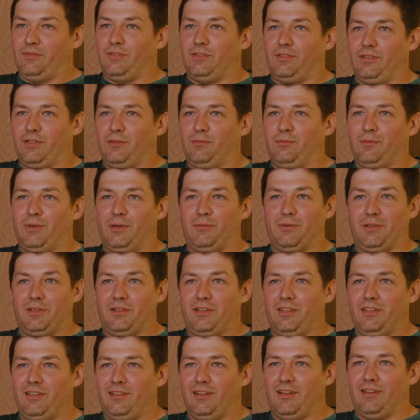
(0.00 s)
See what we can
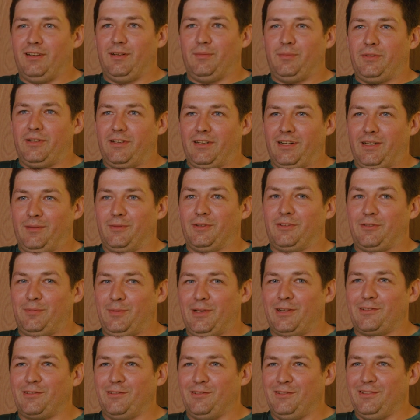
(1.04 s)
get done up there. I'm
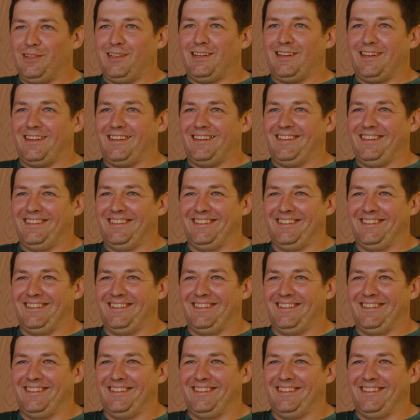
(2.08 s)
expecting a lot.